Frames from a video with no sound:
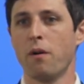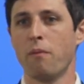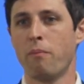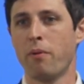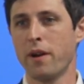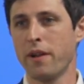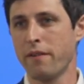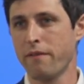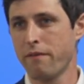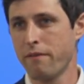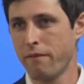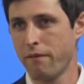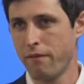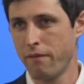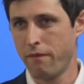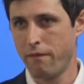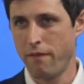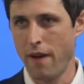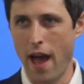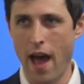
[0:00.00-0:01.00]
Putting
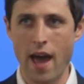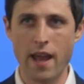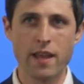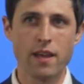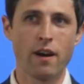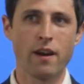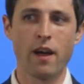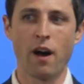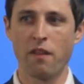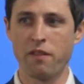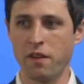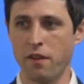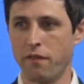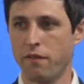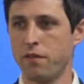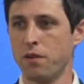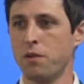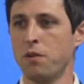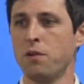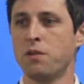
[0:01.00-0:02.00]
fatty, unhealthy
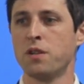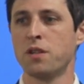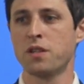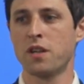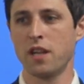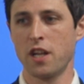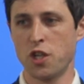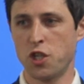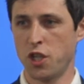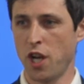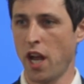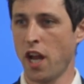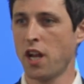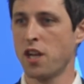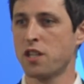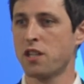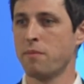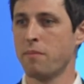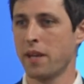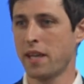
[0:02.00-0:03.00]
foods is going to
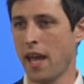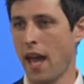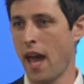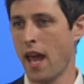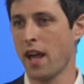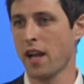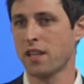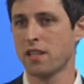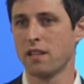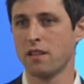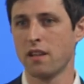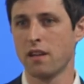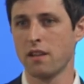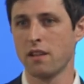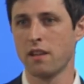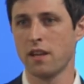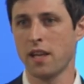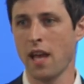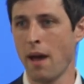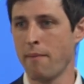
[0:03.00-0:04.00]
change the mechanics and
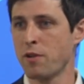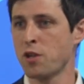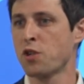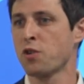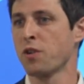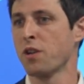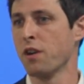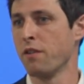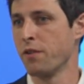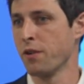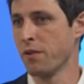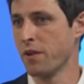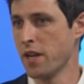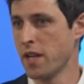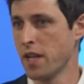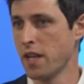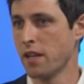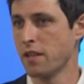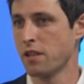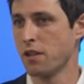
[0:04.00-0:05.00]
the chemistry of your
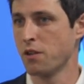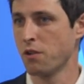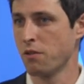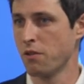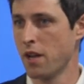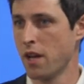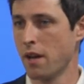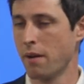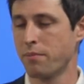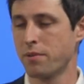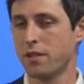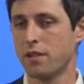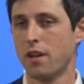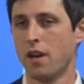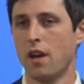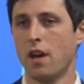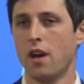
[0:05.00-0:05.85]
knees and your hips.